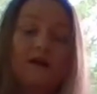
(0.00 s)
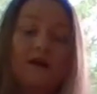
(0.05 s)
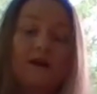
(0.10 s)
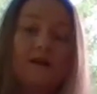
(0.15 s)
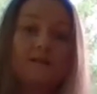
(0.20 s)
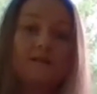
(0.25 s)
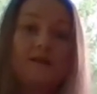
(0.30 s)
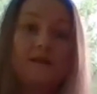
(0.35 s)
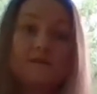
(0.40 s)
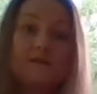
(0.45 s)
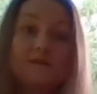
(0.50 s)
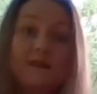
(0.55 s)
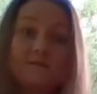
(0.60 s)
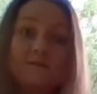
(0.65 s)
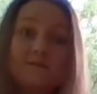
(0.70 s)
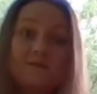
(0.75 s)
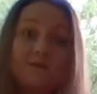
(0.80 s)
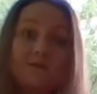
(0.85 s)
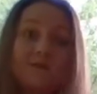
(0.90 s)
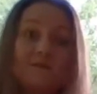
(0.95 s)
A lot of times
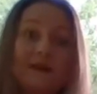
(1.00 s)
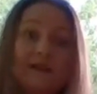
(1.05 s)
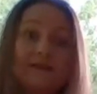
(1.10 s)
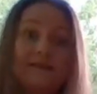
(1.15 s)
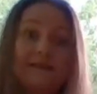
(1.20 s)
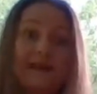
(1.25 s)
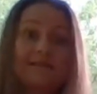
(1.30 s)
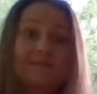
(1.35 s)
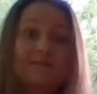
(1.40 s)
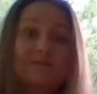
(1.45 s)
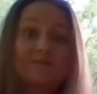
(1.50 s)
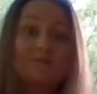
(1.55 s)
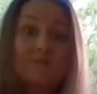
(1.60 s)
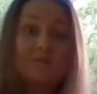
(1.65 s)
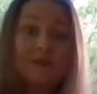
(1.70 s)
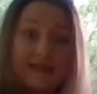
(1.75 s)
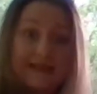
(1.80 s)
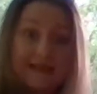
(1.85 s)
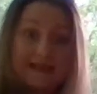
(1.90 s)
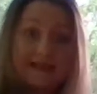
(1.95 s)
when you guys ask
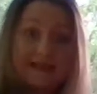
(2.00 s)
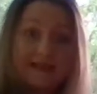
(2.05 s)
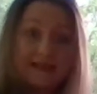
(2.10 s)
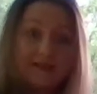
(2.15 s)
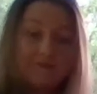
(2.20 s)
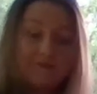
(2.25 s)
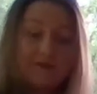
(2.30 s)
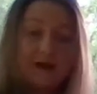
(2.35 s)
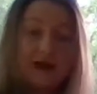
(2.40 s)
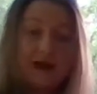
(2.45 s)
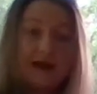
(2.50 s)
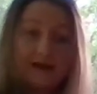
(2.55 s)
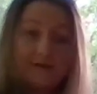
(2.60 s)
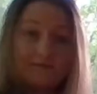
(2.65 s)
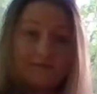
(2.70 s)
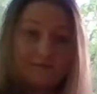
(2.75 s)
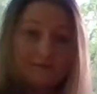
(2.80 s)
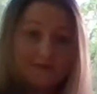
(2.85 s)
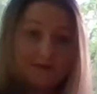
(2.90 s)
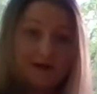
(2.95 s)
me where I'm
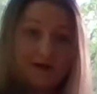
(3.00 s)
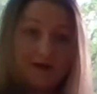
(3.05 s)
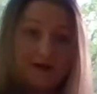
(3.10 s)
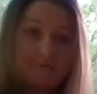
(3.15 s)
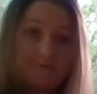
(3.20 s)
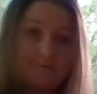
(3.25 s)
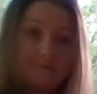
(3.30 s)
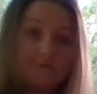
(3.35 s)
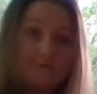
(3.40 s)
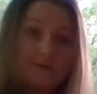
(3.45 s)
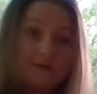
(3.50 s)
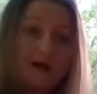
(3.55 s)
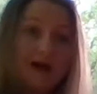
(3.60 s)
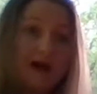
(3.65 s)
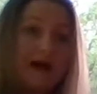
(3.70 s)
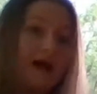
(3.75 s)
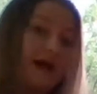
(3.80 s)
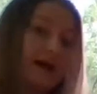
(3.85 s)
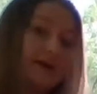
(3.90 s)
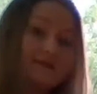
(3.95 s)
from,
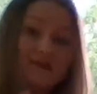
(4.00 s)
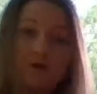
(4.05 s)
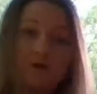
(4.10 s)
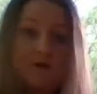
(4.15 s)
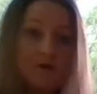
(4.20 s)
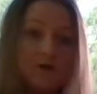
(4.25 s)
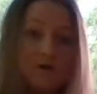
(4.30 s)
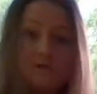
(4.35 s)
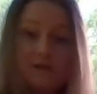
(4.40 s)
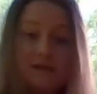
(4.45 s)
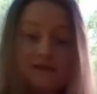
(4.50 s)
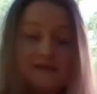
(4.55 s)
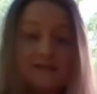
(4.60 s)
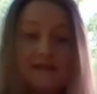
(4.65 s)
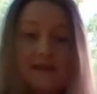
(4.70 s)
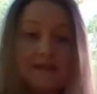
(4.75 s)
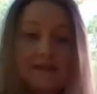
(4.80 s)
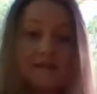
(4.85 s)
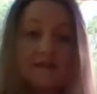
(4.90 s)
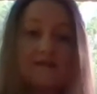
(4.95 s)
I don't always
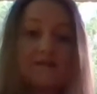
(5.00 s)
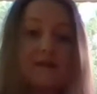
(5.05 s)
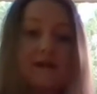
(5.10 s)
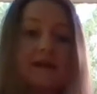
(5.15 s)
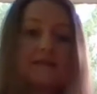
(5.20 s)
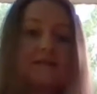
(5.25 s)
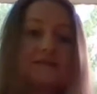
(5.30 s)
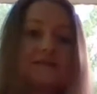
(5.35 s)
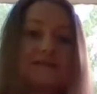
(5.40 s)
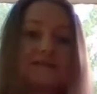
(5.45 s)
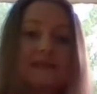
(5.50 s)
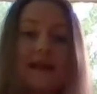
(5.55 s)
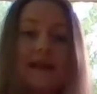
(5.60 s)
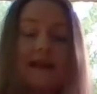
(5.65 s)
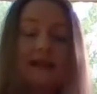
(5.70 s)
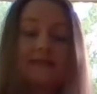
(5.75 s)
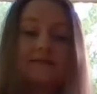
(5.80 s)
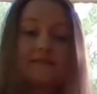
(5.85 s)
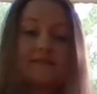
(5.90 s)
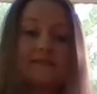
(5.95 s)
say the United
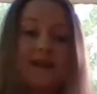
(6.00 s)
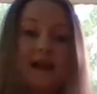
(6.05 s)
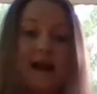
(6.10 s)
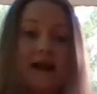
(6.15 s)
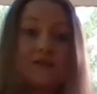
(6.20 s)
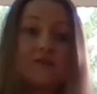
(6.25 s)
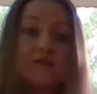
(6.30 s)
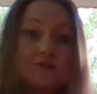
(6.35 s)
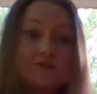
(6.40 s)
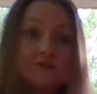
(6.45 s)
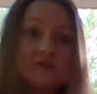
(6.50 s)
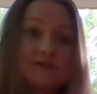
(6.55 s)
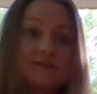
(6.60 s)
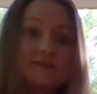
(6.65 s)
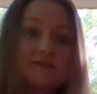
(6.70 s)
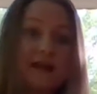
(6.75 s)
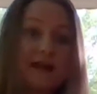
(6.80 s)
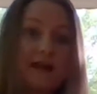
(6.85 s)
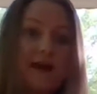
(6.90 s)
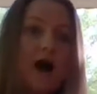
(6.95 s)
States. I usually
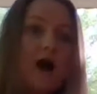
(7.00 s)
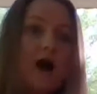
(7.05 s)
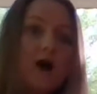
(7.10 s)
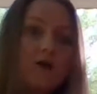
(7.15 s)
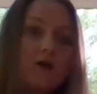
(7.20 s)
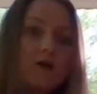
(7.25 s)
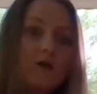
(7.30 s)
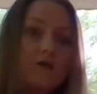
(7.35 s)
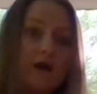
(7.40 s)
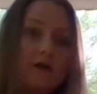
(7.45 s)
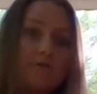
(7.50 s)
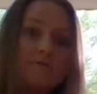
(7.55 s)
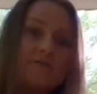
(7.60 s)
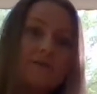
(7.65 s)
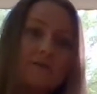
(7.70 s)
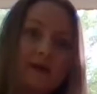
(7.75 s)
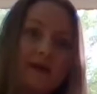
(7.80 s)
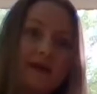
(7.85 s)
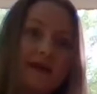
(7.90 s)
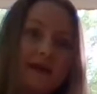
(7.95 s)
say, oh, I'm
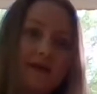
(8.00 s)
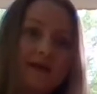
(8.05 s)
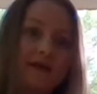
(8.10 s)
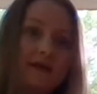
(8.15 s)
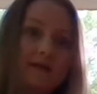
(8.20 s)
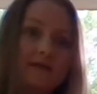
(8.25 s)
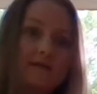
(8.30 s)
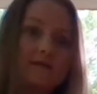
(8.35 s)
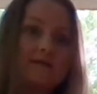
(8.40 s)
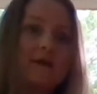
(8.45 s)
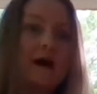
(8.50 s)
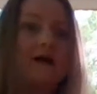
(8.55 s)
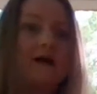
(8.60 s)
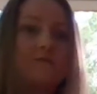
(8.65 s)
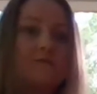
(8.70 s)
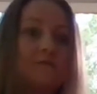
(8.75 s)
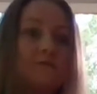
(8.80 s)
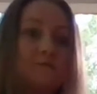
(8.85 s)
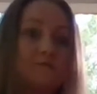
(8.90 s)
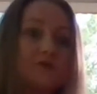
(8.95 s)
from here. I'm
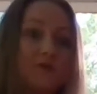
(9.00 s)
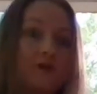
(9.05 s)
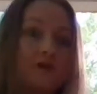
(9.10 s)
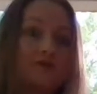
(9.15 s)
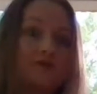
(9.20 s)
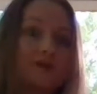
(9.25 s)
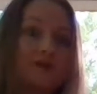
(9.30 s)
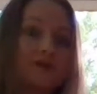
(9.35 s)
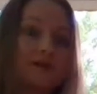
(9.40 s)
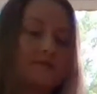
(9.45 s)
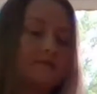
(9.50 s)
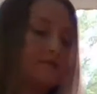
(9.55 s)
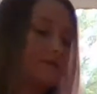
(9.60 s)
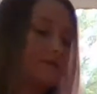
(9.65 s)
from Georgia.